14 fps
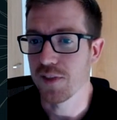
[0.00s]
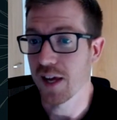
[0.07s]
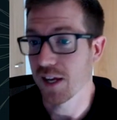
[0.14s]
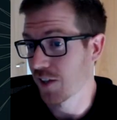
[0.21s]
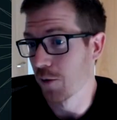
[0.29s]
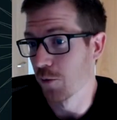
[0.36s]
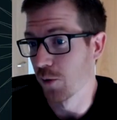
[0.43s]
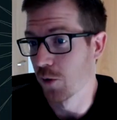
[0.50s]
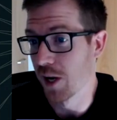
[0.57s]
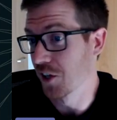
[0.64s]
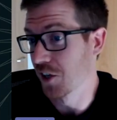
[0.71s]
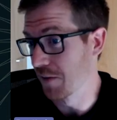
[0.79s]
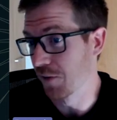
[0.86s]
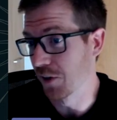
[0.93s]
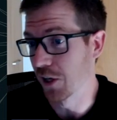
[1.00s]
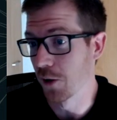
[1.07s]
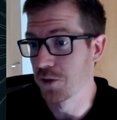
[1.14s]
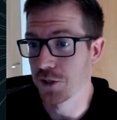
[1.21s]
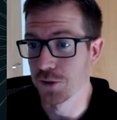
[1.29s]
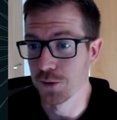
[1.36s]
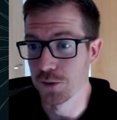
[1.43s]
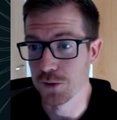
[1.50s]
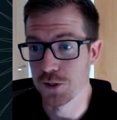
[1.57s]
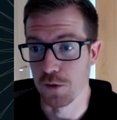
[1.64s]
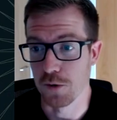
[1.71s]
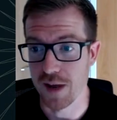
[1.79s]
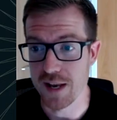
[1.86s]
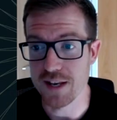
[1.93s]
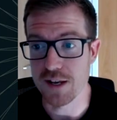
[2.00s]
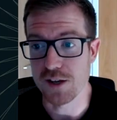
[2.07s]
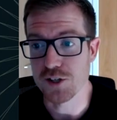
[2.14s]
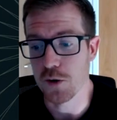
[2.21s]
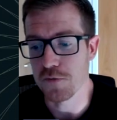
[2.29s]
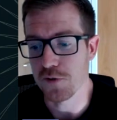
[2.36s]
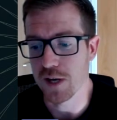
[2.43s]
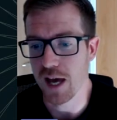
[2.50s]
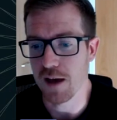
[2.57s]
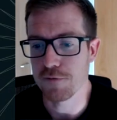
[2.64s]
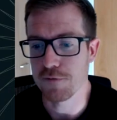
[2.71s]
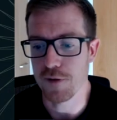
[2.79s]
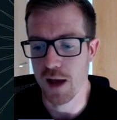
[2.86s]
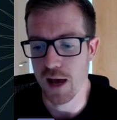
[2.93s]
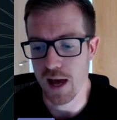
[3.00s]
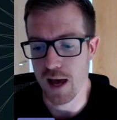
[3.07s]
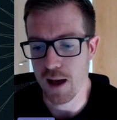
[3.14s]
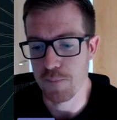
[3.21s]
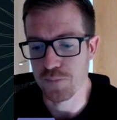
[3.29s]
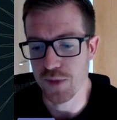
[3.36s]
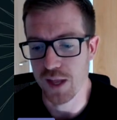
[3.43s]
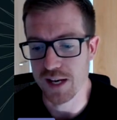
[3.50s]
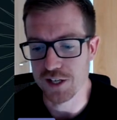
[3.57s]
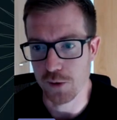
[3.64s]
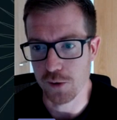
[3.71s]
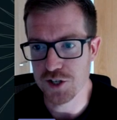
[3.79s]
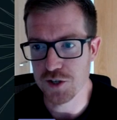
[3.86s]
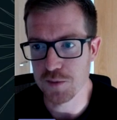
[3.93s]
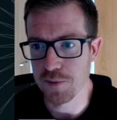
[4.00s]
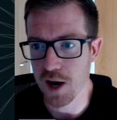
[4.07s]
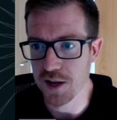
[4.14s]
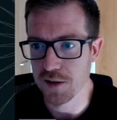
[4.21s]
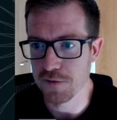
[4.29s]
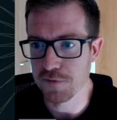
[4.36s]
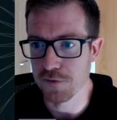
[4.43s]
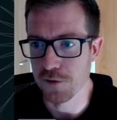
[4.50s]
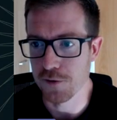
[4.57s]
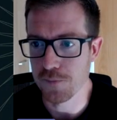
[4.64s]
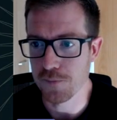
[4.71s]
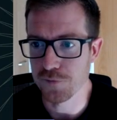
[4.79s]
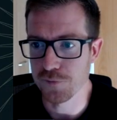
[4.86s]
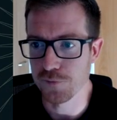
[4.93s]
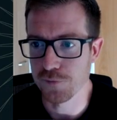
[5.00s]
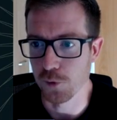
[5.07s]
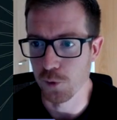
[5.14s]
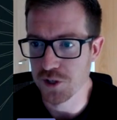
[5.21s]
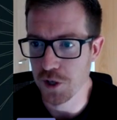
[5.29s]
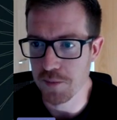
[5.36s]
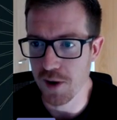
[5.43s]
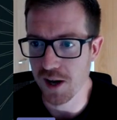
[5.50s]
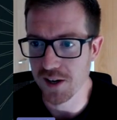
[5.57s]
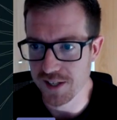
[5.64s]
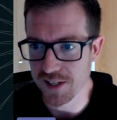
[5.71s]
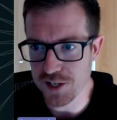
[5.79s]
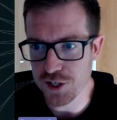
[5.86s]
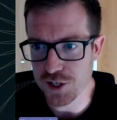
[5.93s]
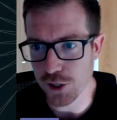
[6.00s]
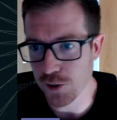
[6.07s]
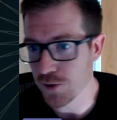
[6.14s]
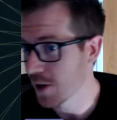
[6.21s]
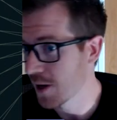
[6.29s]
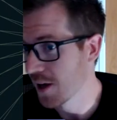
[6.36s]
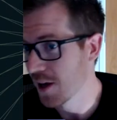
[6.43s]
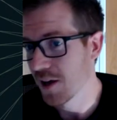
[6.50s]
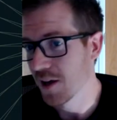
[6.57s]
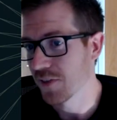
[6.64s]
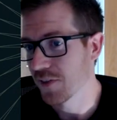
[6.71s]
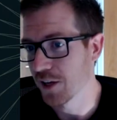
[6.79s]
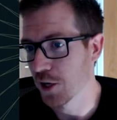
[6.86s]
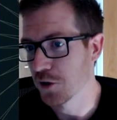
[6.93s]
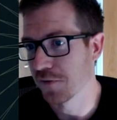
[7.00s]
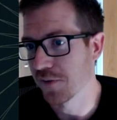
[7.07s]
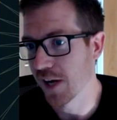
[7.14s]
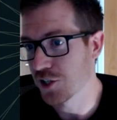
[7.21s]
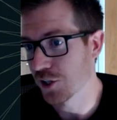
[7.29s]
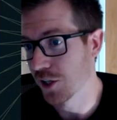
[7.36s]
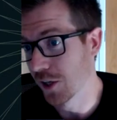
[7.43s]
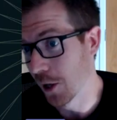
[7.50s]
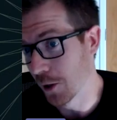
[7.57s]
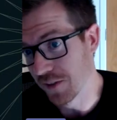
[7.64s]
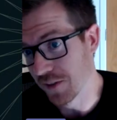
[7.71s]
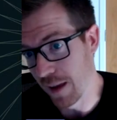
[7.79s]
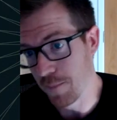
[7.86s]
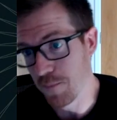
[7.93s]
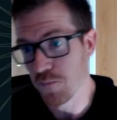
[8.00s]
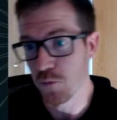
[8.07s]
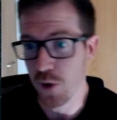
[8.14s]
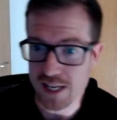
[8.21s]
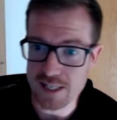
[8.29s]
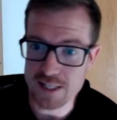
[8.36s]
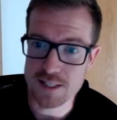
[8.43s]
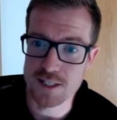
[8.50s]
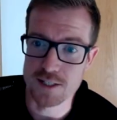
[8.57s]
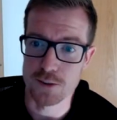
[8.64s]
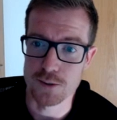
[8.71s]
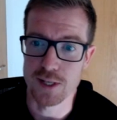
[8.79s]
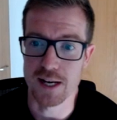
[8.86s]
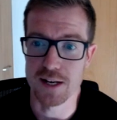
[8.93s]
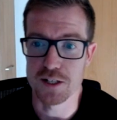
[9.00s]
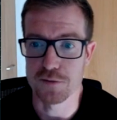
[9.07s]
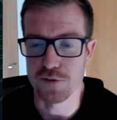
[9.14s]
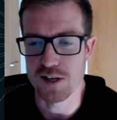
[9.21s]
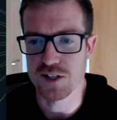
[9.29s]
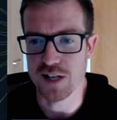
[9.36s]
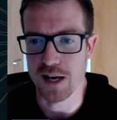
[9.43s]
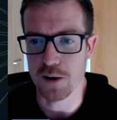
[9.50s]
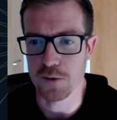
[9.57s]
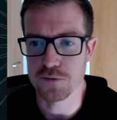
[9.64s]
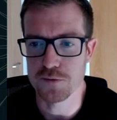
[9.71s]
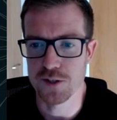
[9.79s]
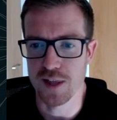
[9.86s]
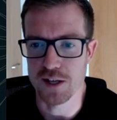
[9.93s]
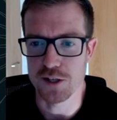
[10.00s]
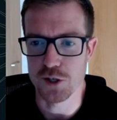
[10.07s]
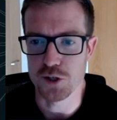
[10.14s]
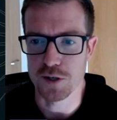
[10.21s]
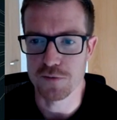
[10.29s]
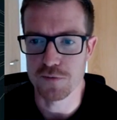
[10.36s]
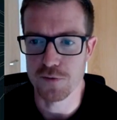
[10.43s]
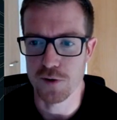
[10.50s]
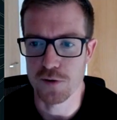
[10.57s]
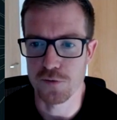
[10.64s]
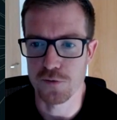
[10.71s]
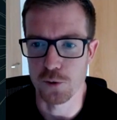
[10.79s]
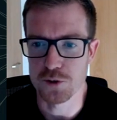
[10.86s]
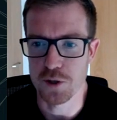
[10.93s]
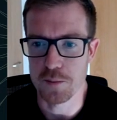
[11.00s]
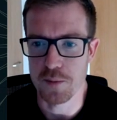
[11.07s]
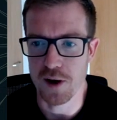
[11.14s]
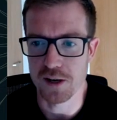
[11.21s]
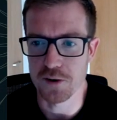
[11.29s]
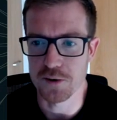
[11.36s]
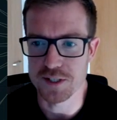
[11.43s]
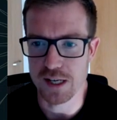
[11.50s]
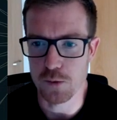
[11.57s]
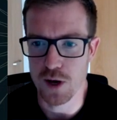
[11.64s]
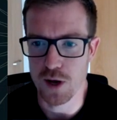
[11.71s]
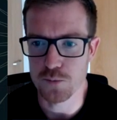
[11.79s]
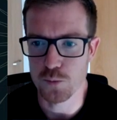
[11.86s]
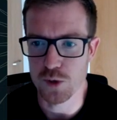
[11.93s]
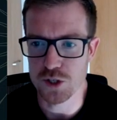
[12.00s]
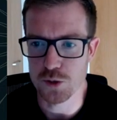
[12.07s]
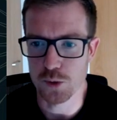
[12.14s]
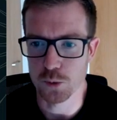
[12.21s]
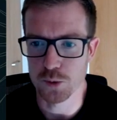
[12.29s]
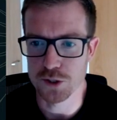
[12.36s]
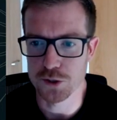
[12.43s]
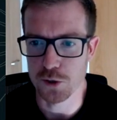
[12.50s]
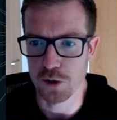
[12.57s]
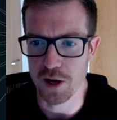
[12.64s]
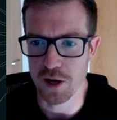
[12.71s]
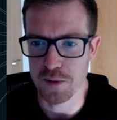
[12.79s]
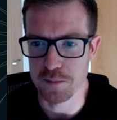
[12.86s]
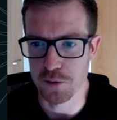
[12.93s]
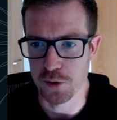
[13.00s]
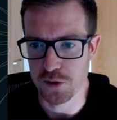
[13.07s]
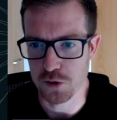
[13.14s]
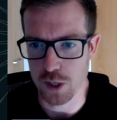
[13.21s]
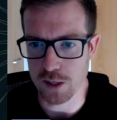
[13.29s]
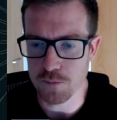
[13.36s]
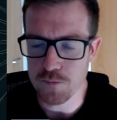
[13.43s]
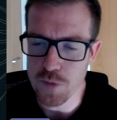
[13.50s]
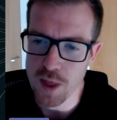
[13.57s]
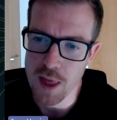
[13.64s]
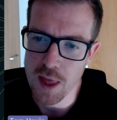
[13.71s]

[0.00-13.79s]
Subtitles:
That request could even go to a vendor. So if you have an integration partner for Autopilot and Intune, that notification could go to them, ready to get a device out to that user for Autopilot on day one, which we'll talk about a bit more as well.